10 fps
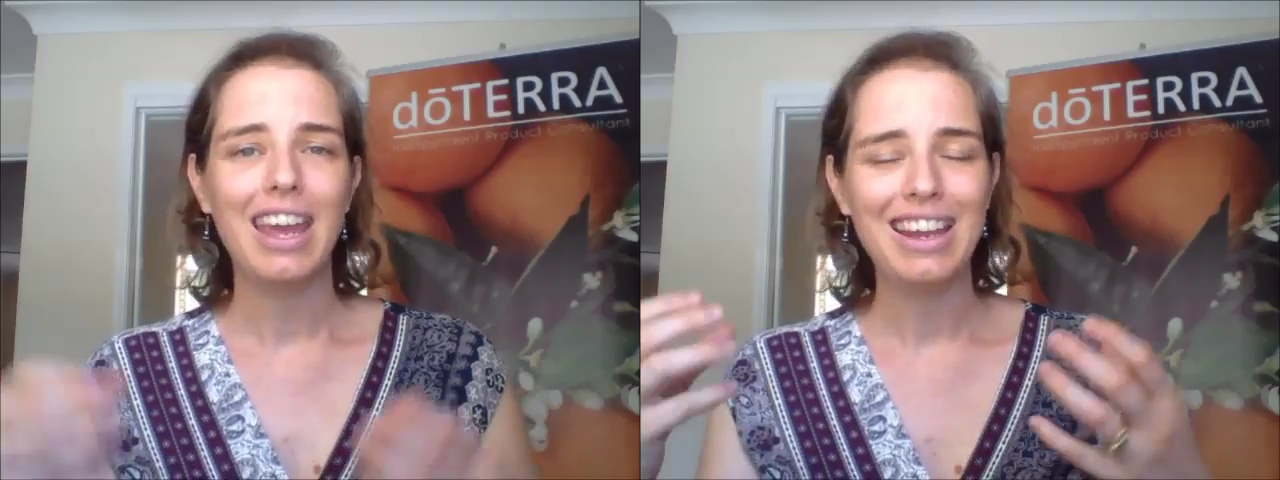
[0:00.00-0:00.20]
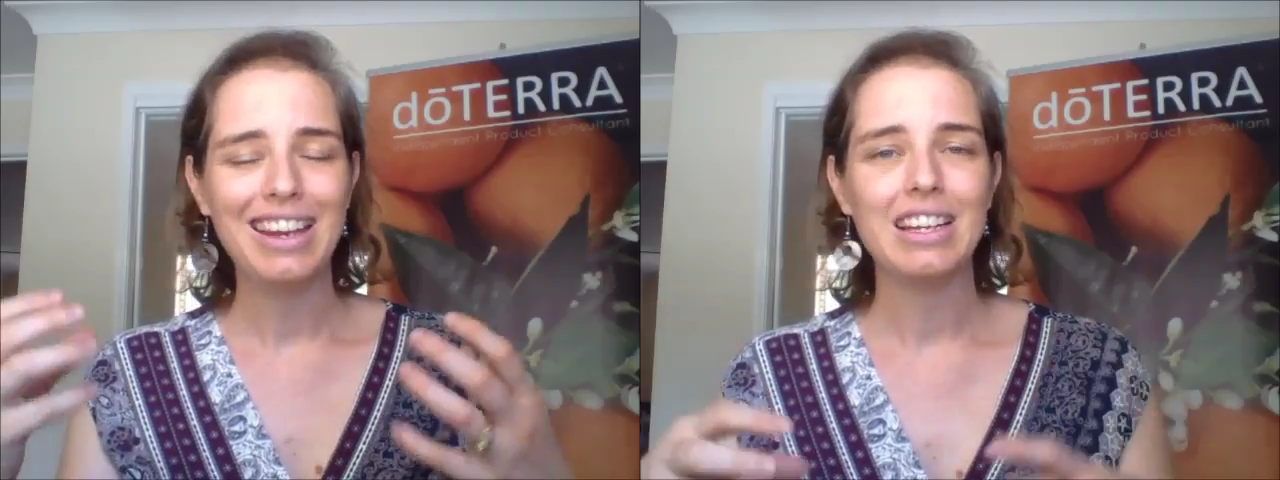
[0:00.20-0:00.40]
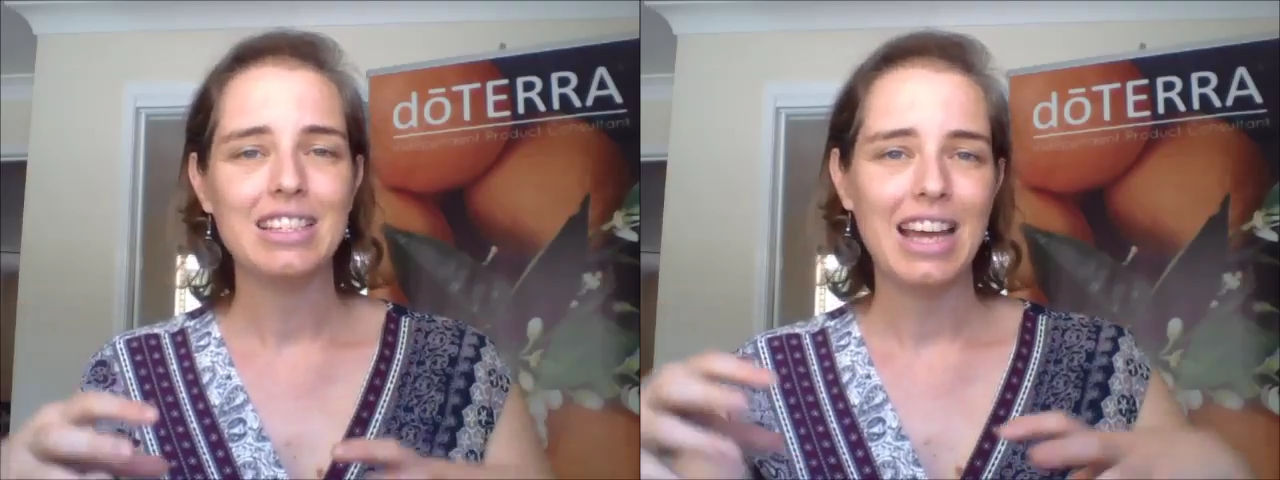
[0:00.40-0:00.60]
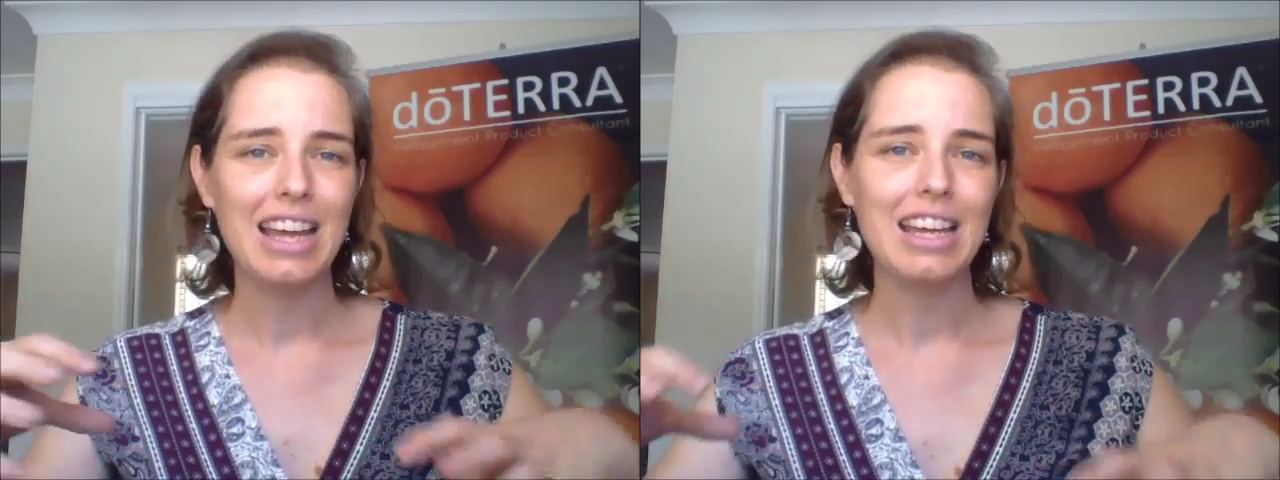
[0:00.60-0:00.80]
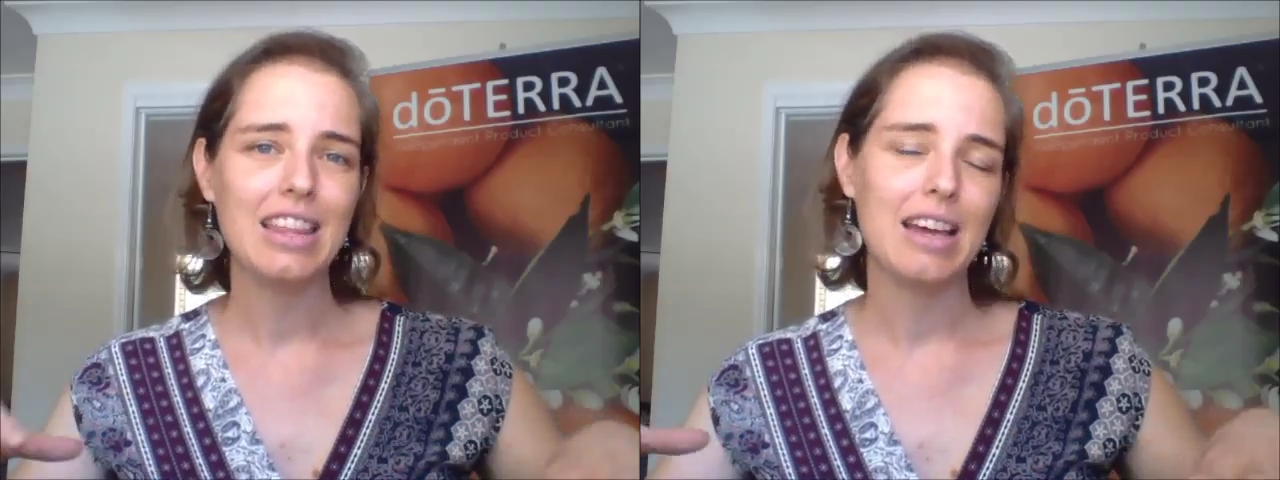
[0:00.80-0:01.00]
it can
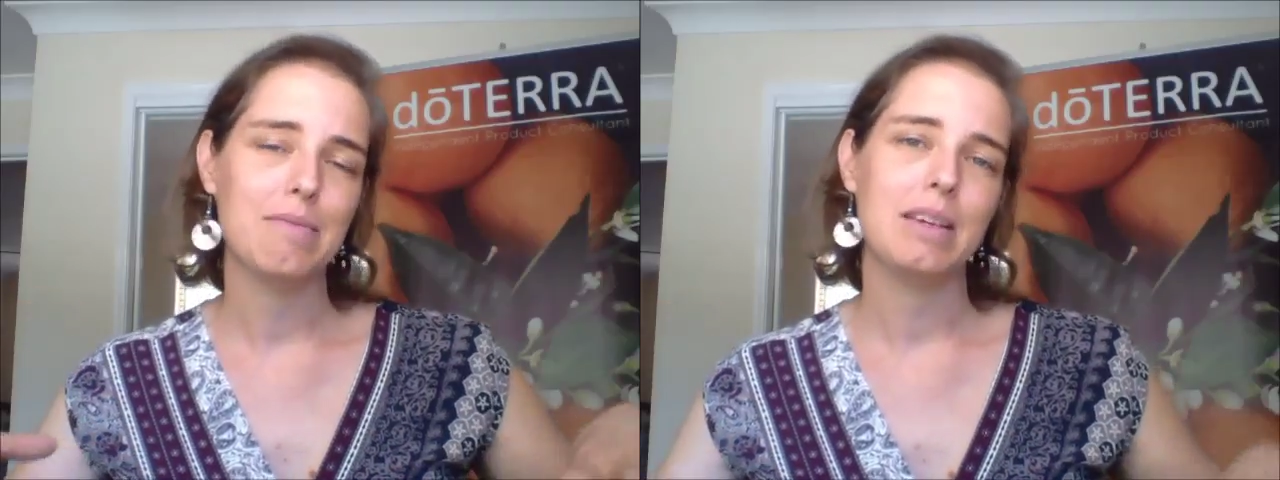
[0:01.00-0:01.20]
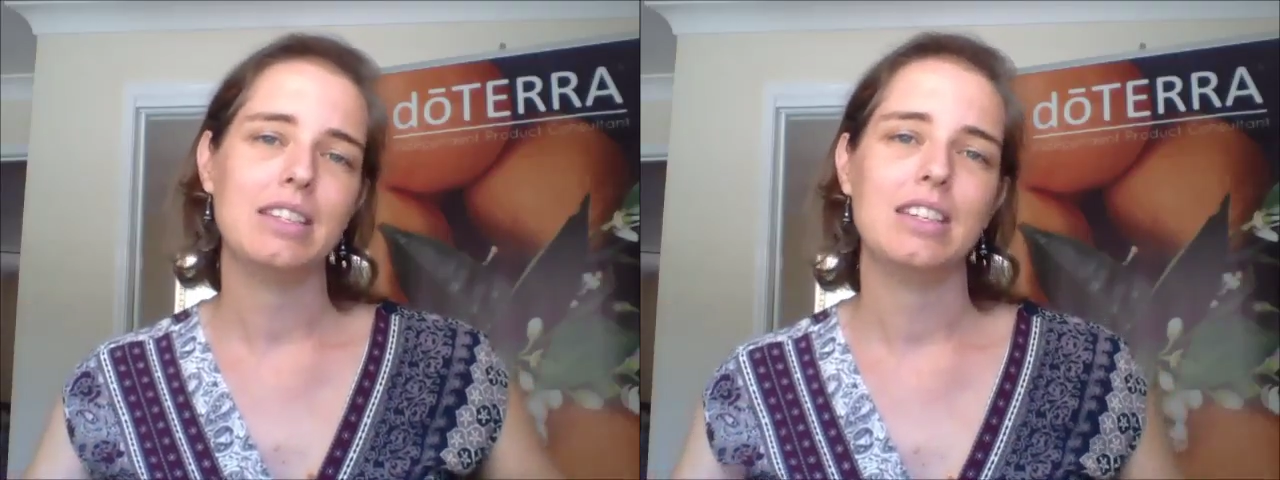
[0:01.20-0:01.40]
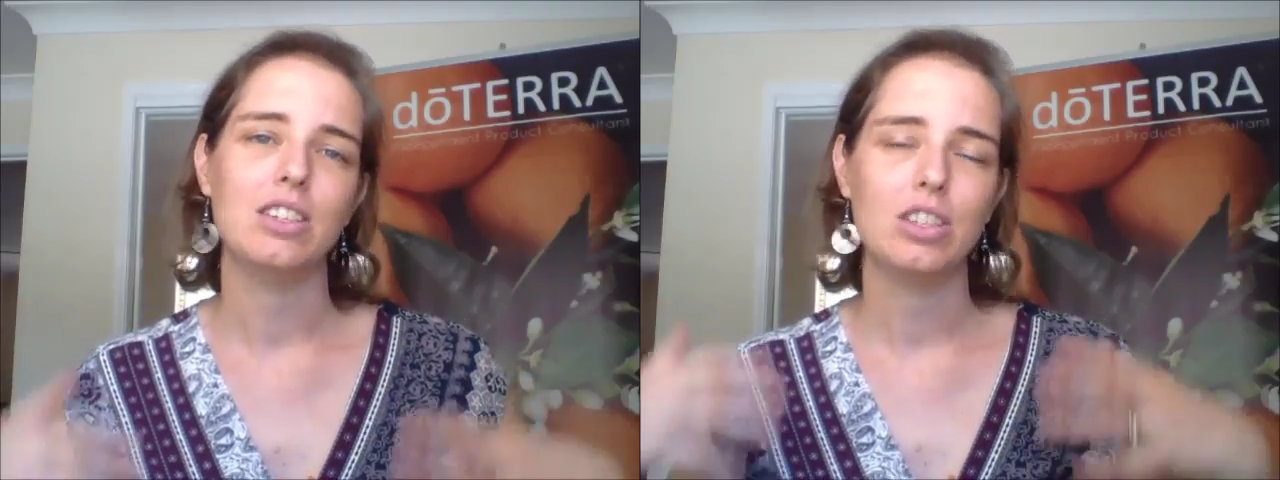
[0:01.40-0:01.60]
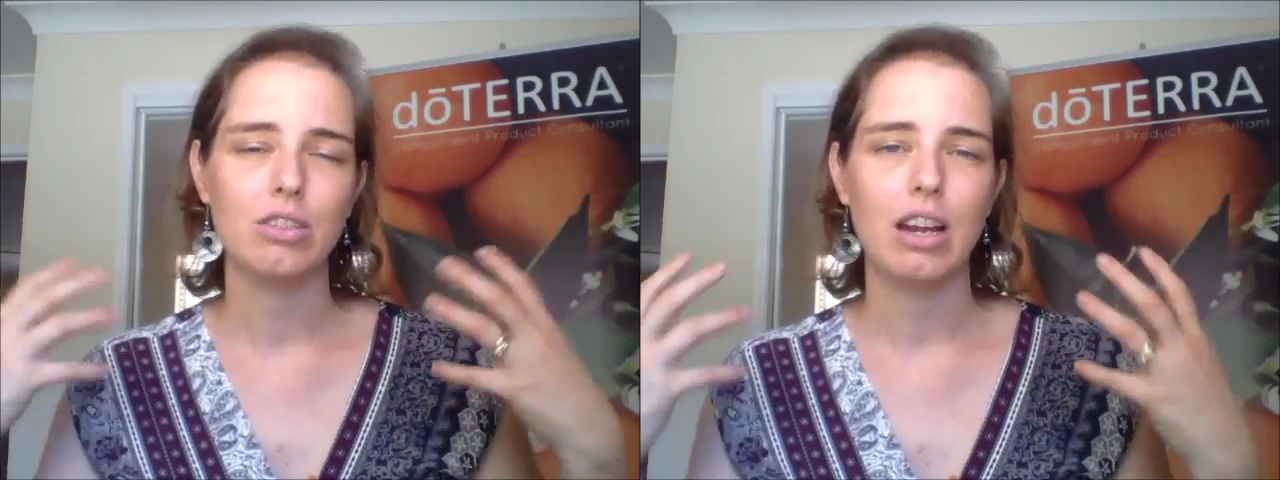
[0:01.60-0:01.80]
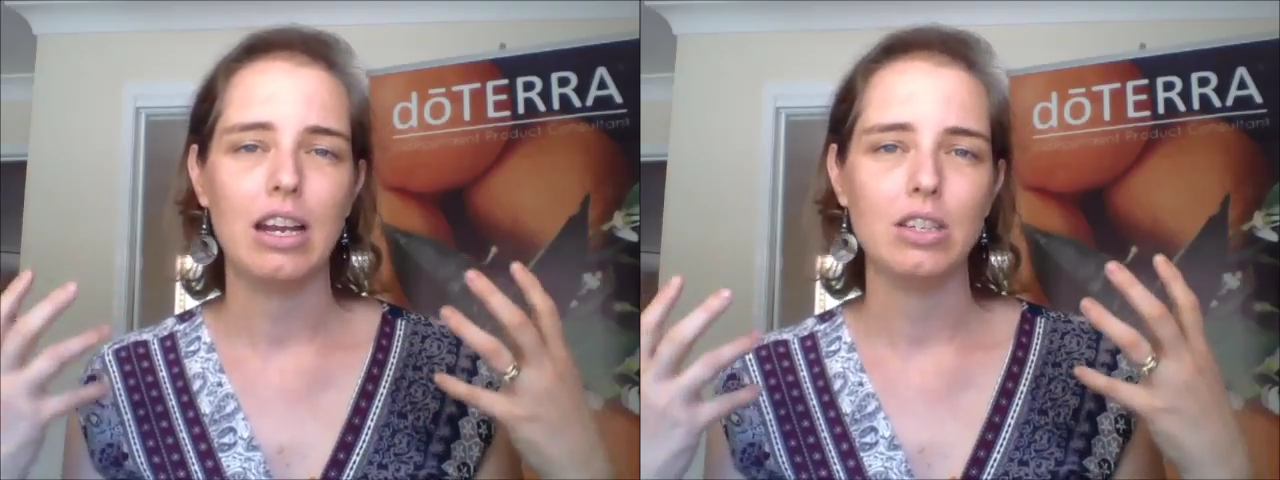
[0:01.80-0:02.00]
take that message
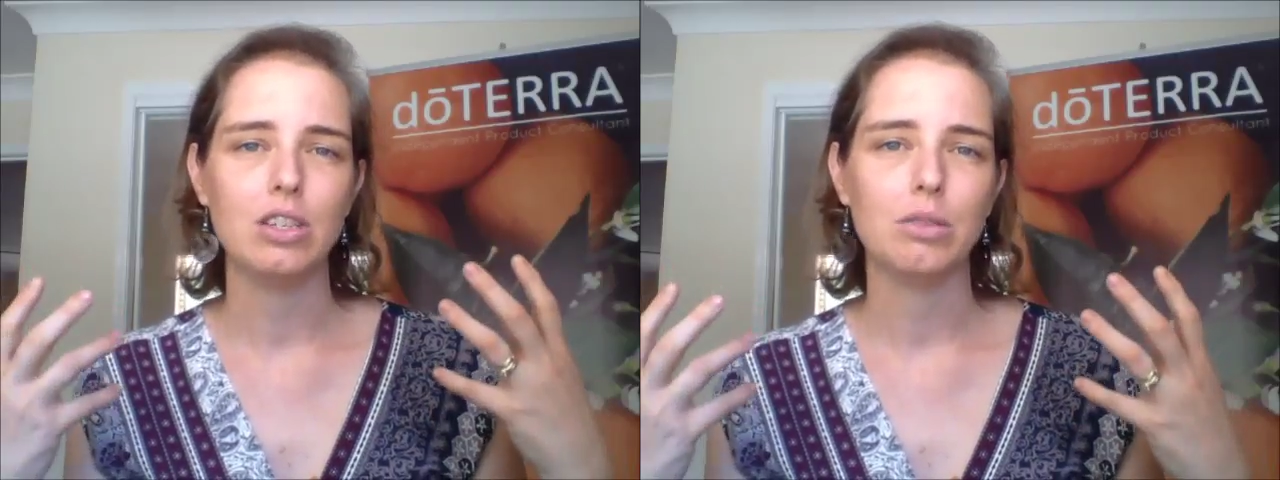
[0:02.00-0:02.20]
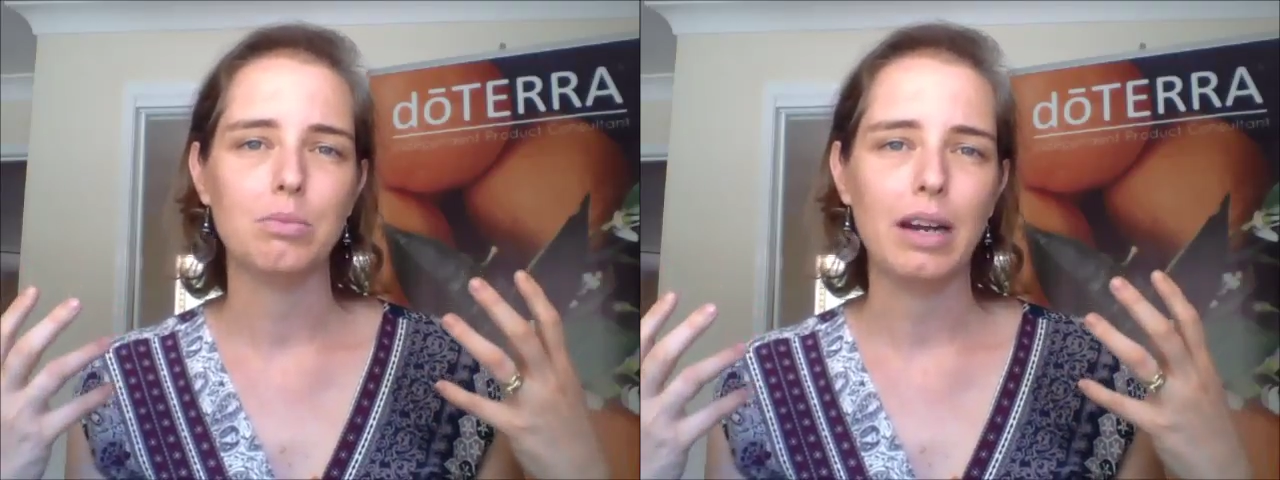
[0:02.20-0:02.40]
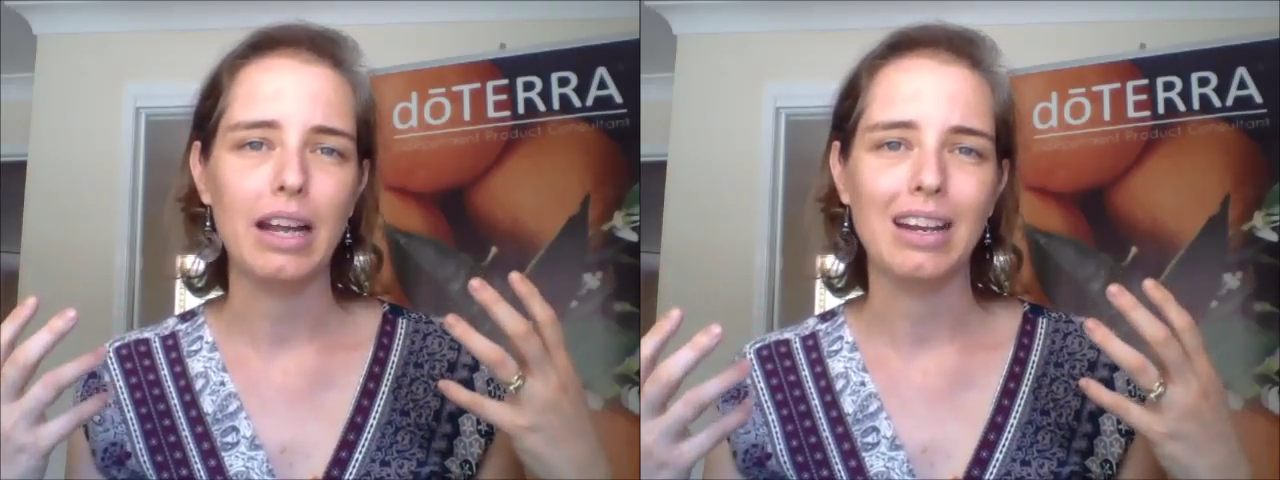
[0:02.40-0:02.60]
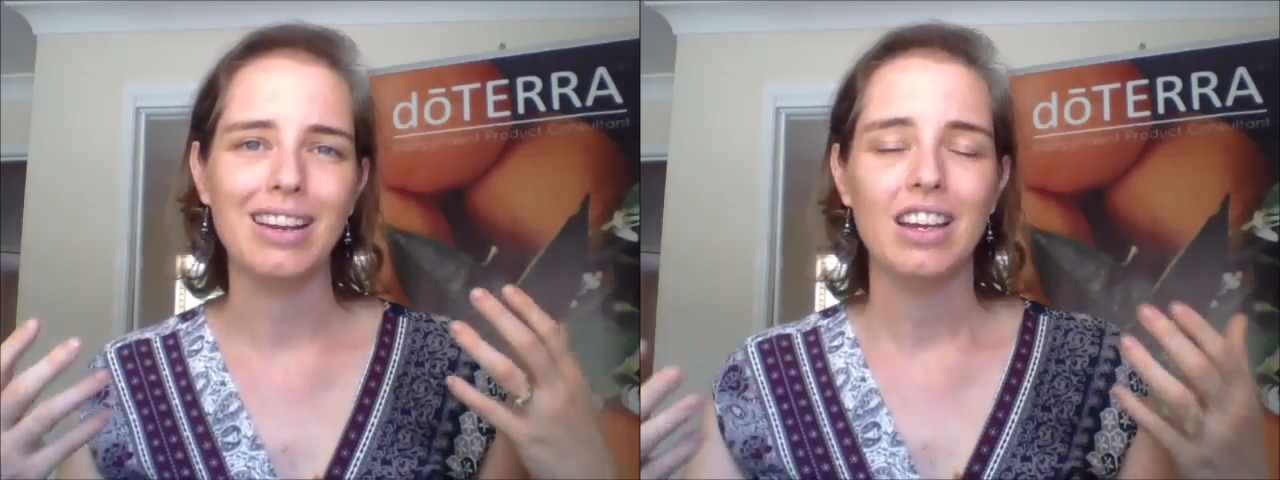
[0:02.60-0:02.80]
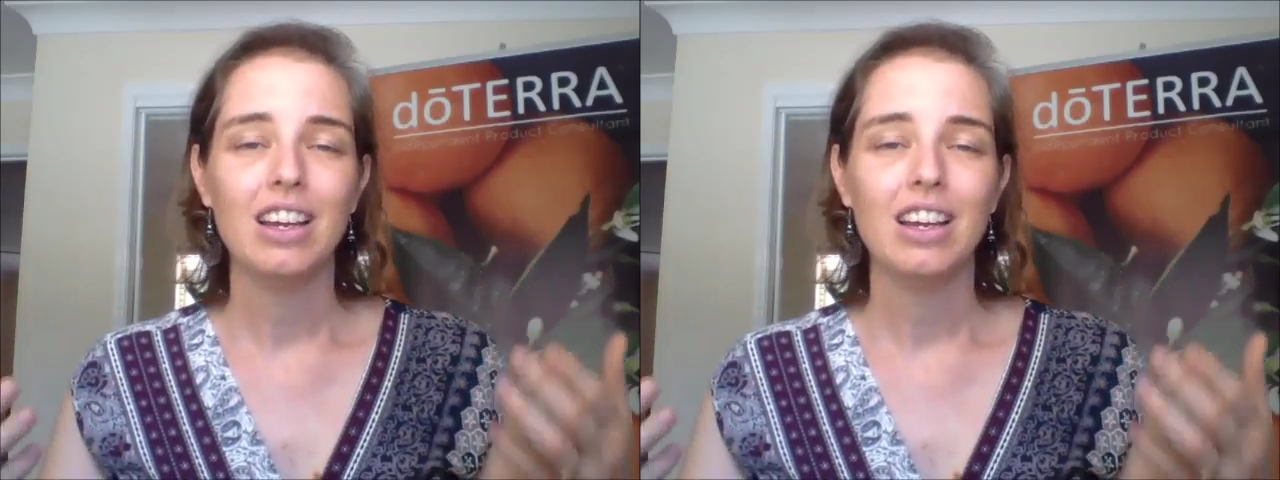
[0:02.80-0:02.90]
straight into your brain.